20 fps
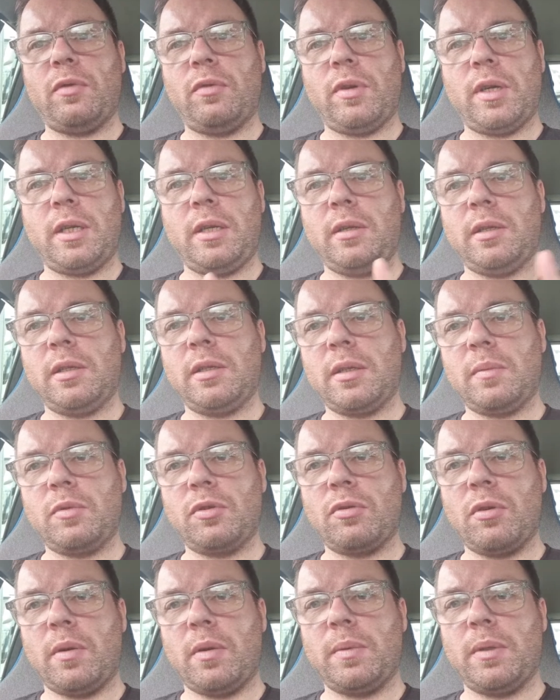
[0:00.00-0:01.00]
already,
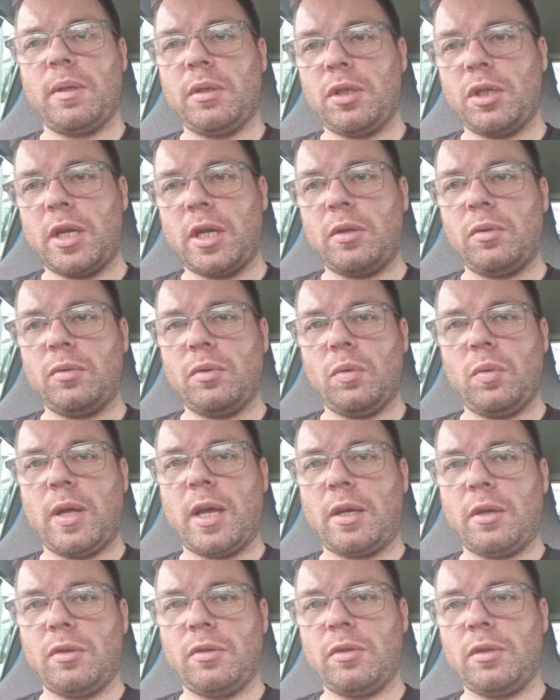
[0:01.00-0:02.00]
subscribe to the channel, do all
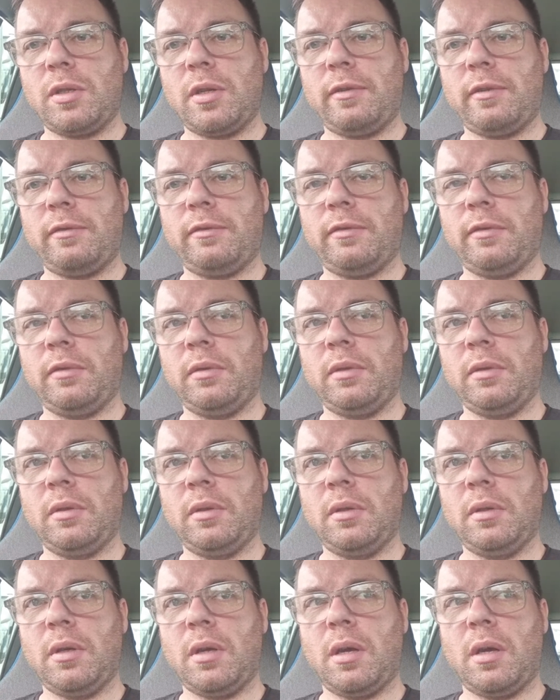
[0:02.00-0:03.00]
that good stuff.
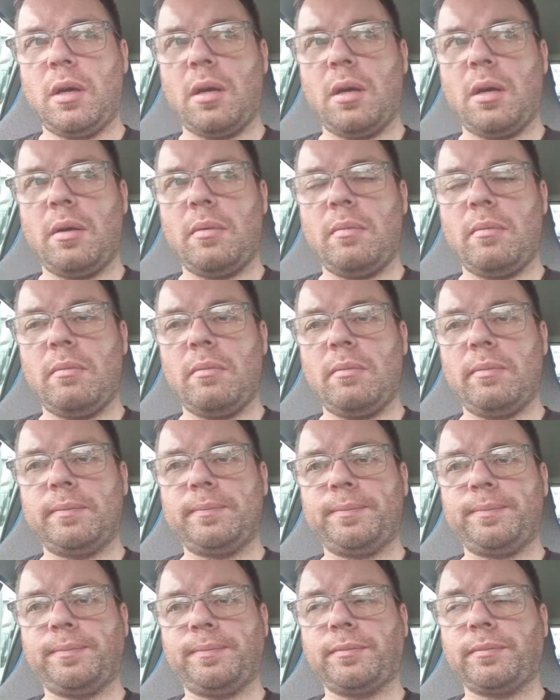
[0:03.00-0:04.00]
I
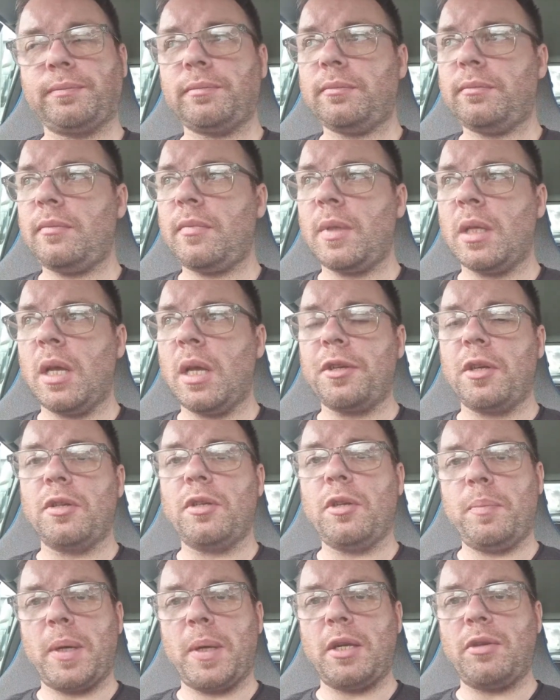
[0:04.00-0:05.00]
don't
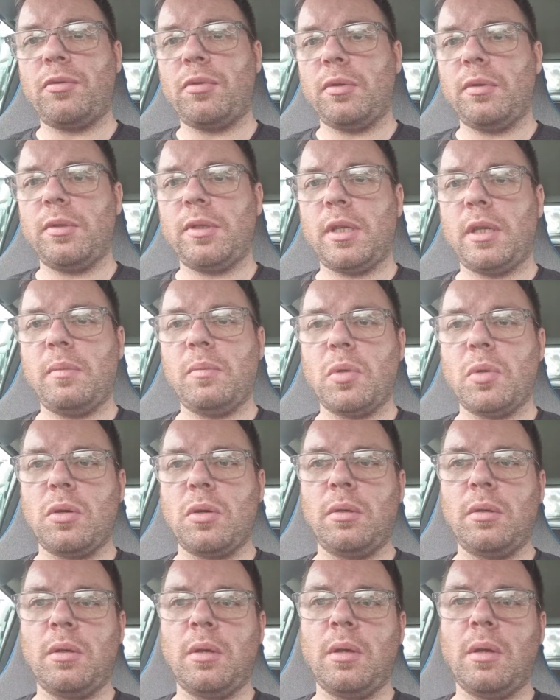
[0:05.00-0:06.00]
do patrons
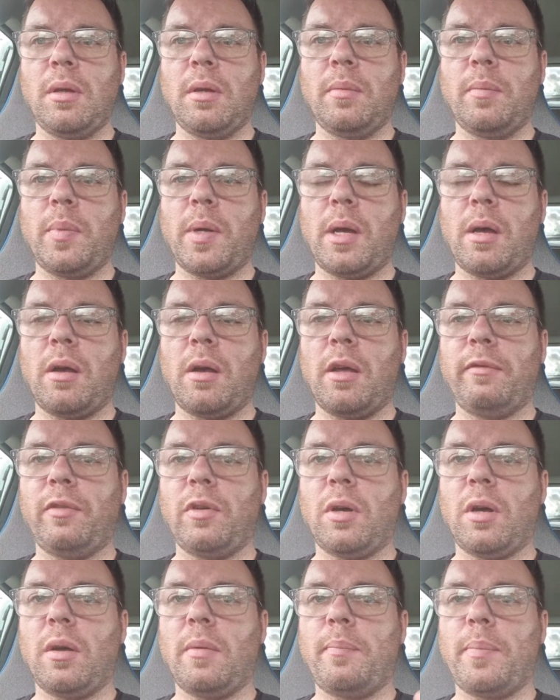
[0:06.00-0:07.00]
anymore, but I've
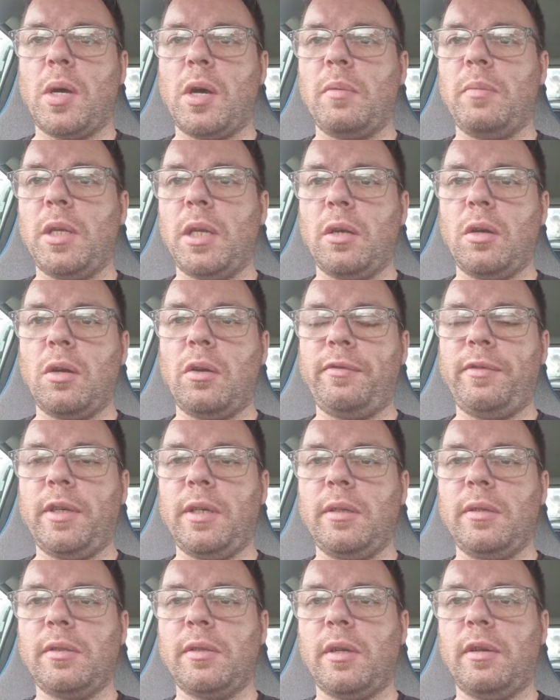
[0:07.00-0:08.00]
got a Buy Me a
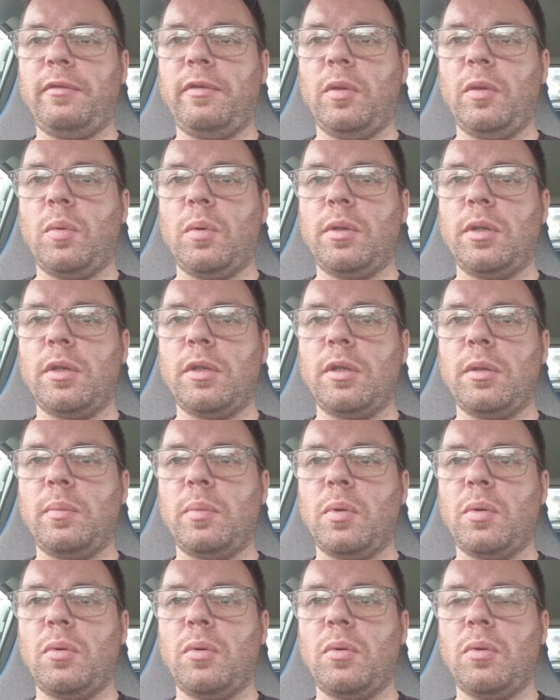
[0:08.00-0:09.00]
Coffee, so if you want to
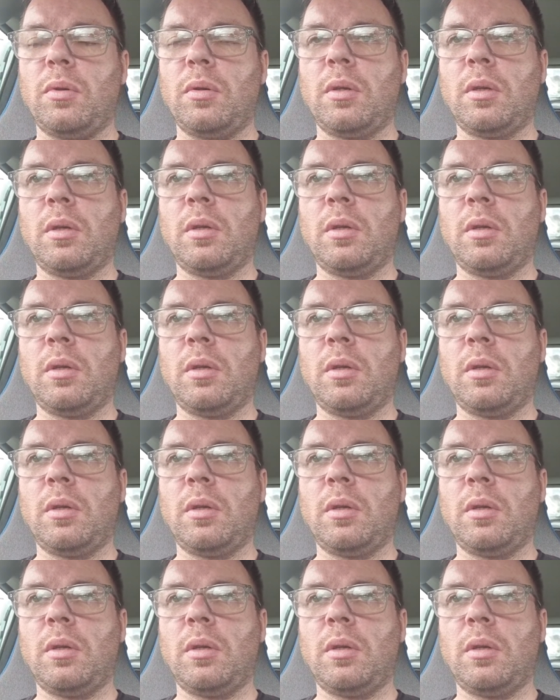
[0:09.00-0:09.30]
support